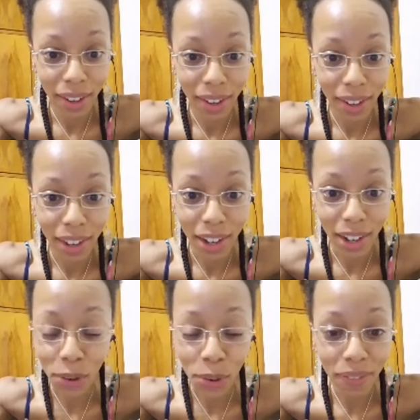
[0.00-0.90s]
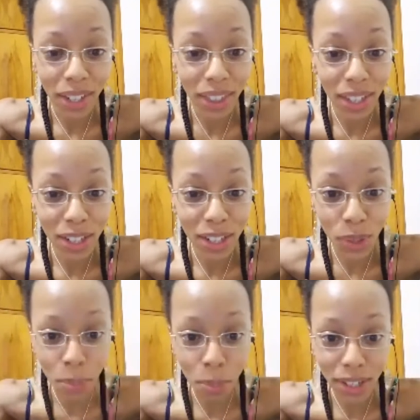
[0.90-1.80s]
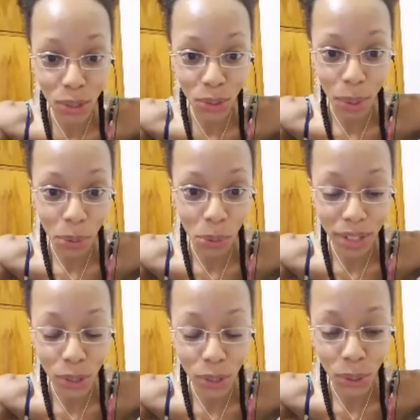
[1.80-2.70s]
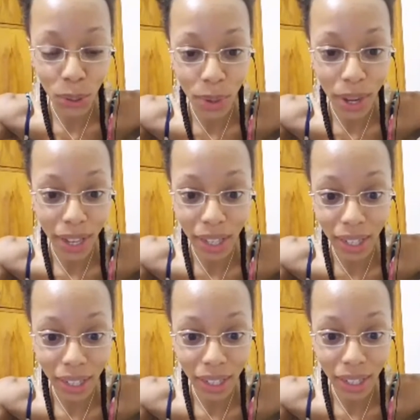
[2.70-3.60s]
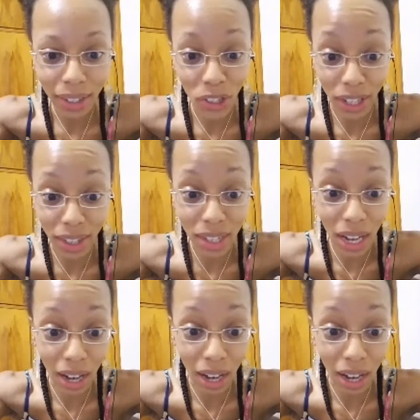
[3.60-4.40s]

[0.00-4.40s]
And if I don't have anything to respond to, I'm going to shut this down.